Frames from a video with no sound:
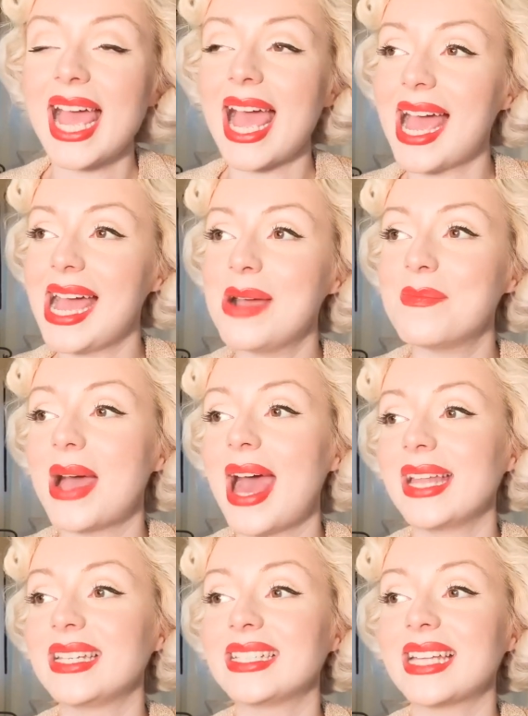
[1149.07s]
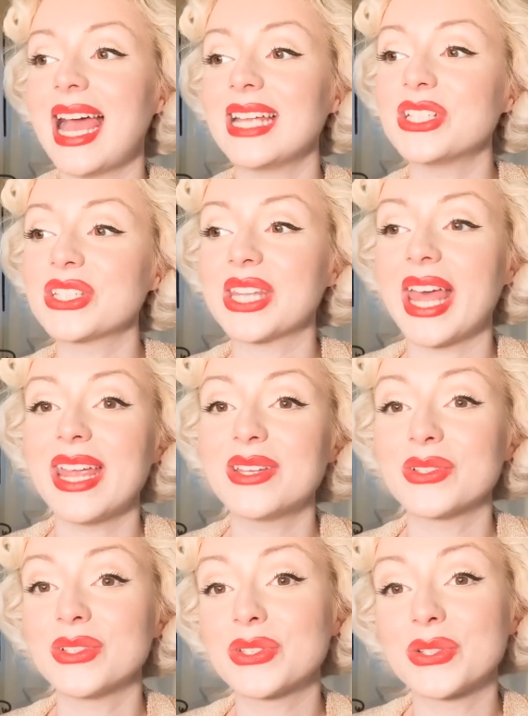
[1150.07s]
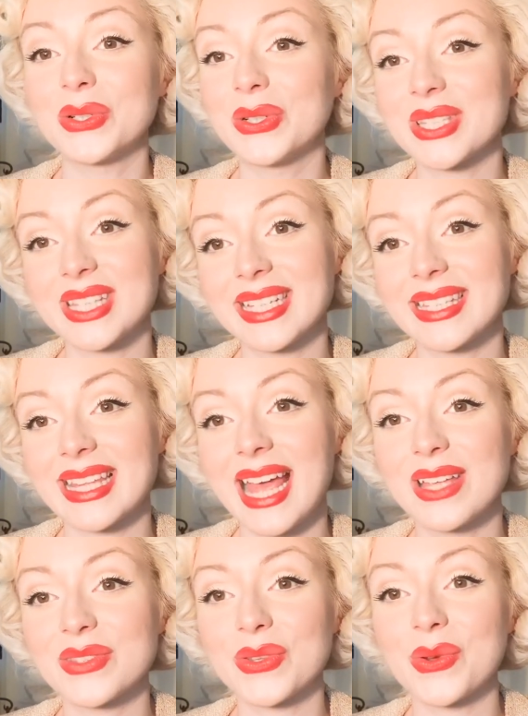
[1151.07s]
and I just like doing tutorials and things like that.